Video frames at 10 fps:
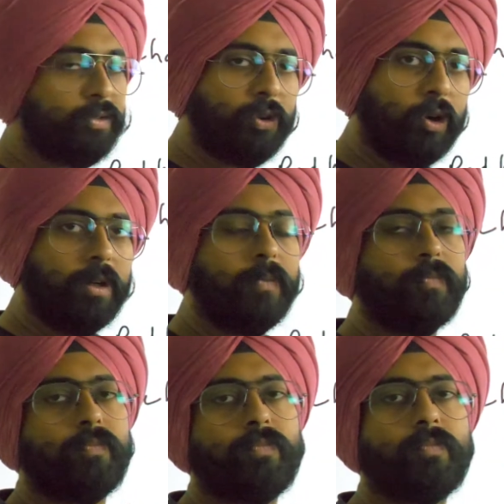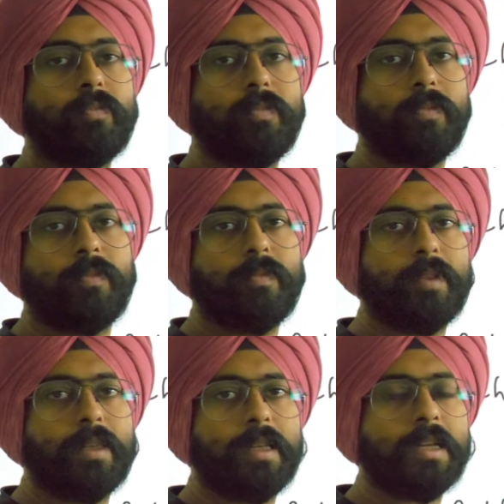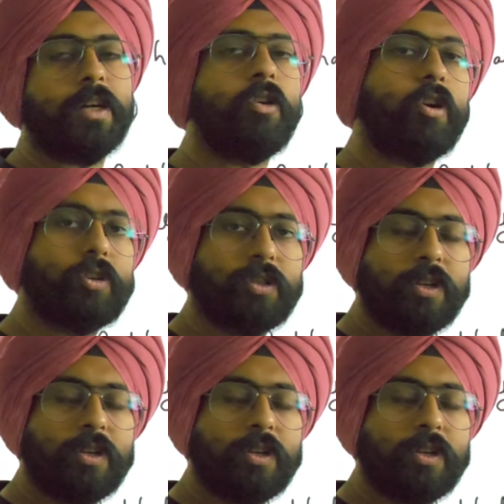for redox